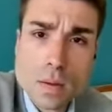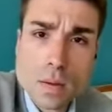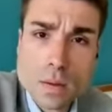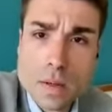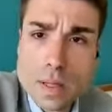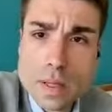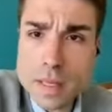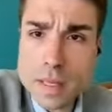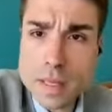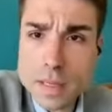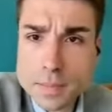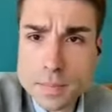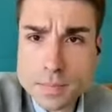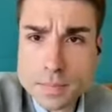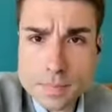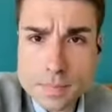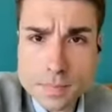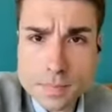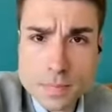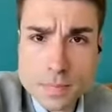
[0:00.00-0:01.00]

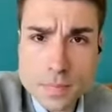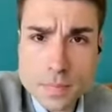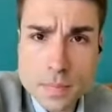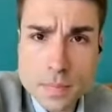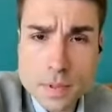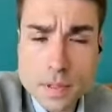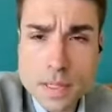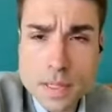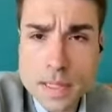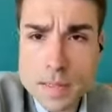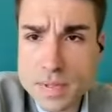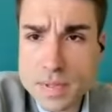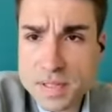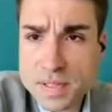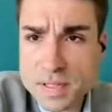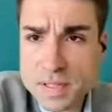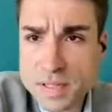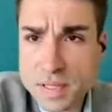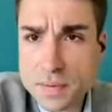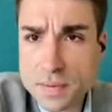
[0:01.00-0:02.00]
Okay, let
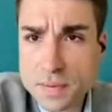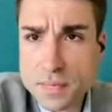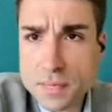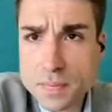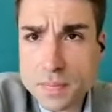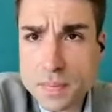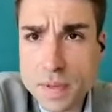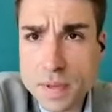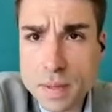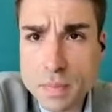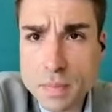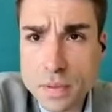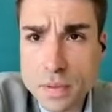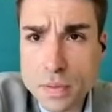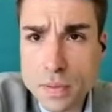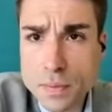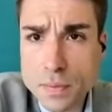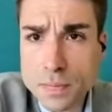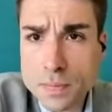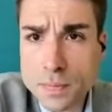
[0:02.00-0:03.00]
me see if my
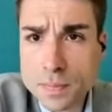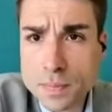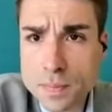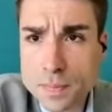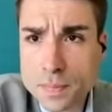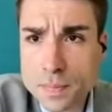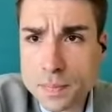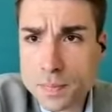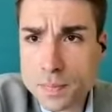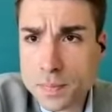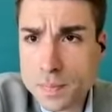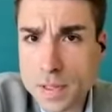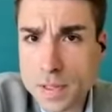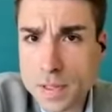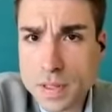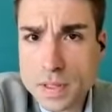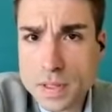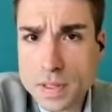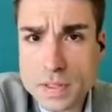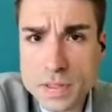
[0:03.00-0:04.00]
Bluetooth
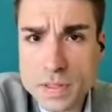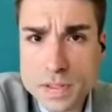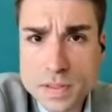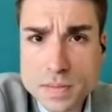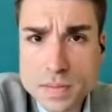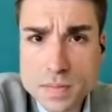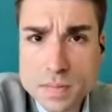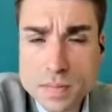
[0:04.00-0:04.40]
is.